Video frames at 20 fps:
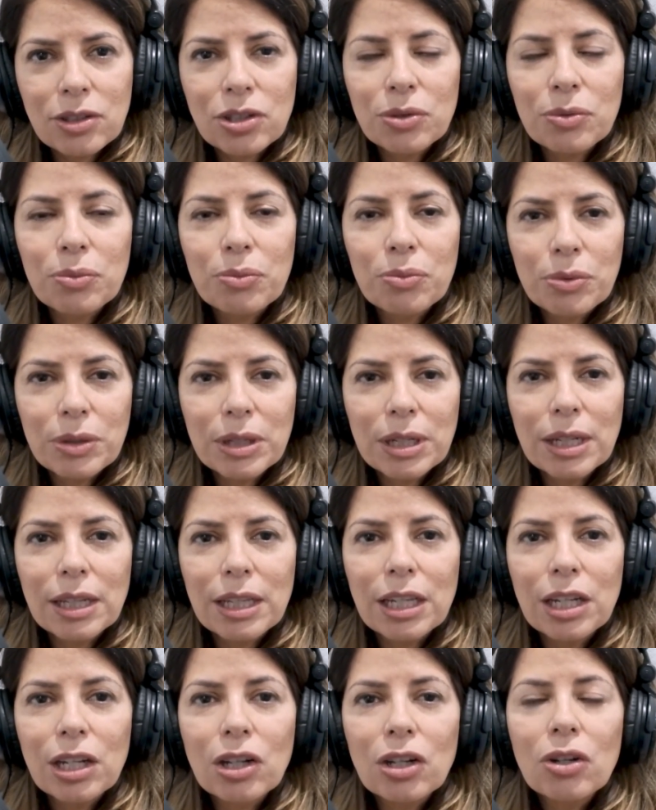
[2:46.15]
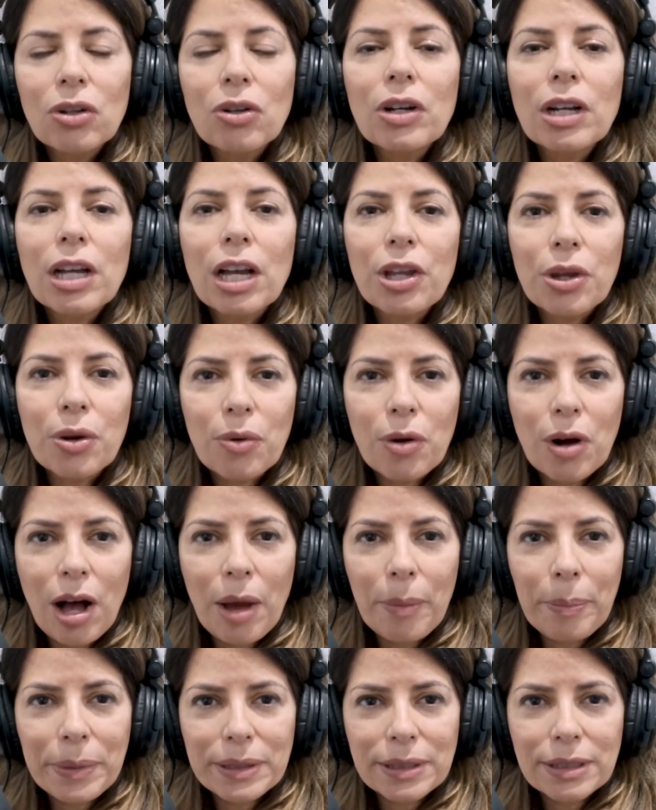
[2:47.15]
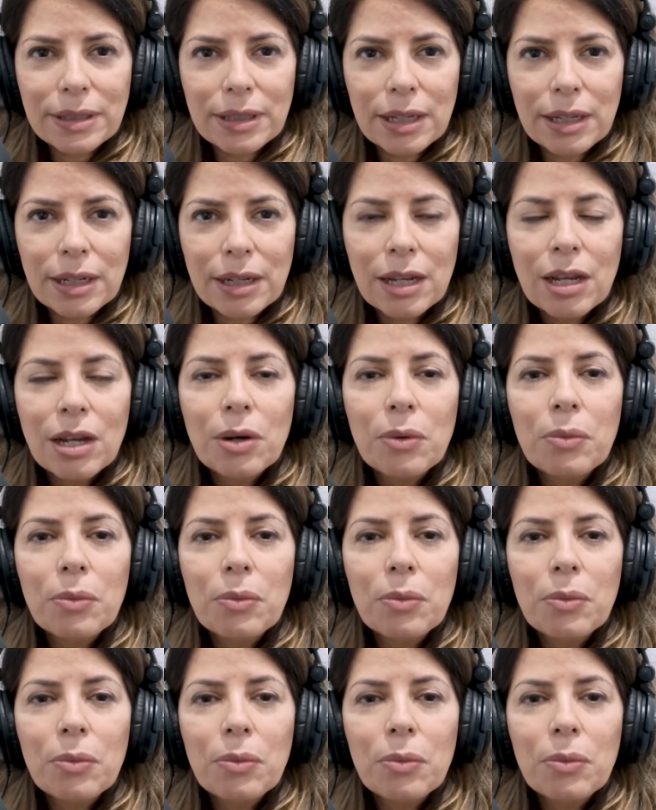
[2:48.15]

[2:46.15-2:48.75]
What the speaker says: to really look at your opposite?